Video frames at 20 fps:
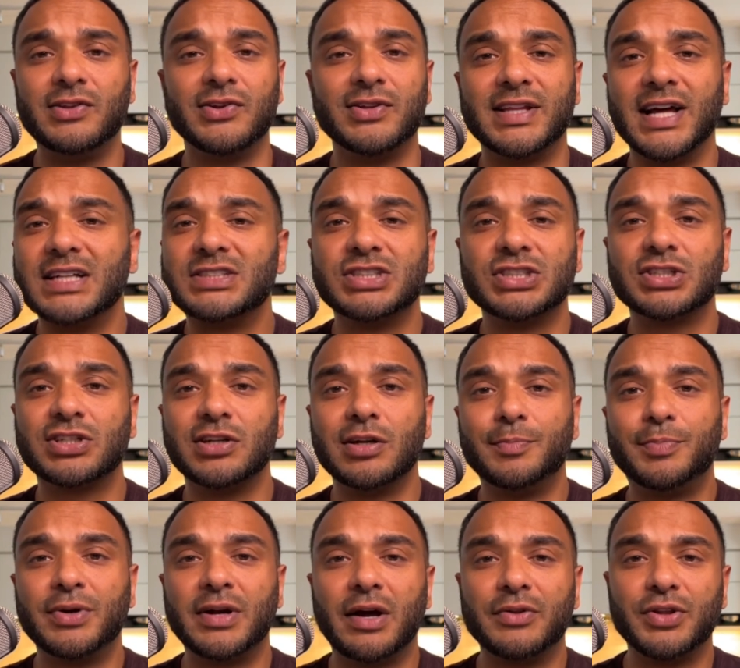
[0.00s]
That's just going to
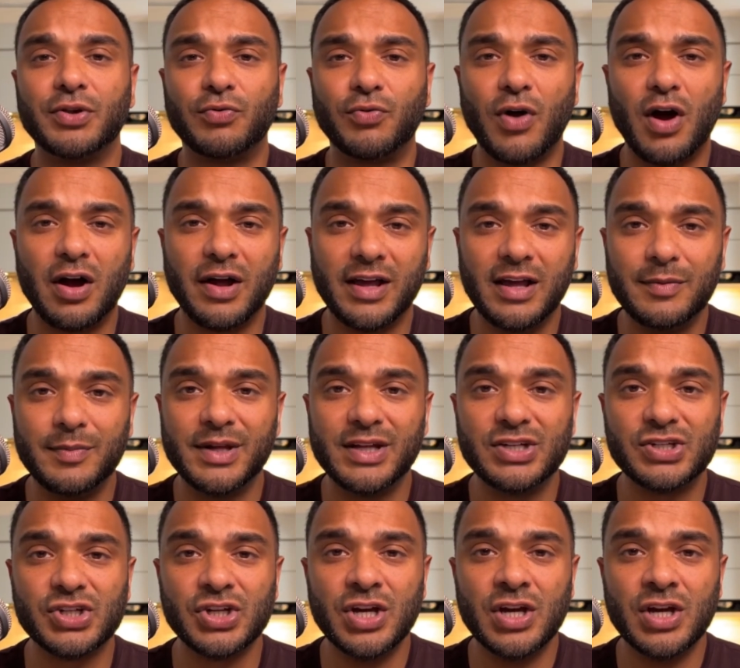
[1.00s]
put out the wrong image